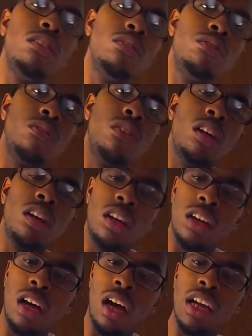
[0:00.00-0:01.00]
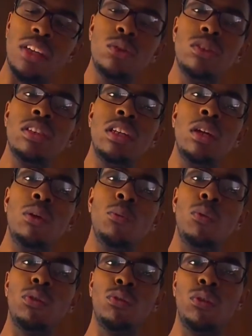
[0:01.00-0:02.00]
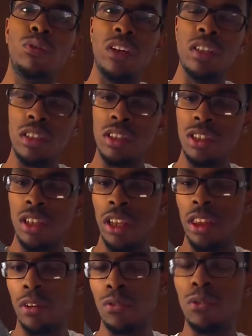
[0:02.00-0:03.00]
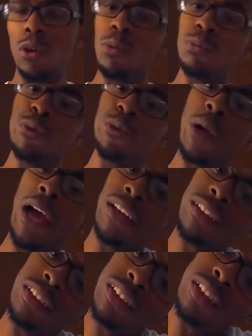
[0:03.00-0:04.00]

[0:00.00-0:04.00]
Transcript: of, I use the 1/4 inch thick foam to actually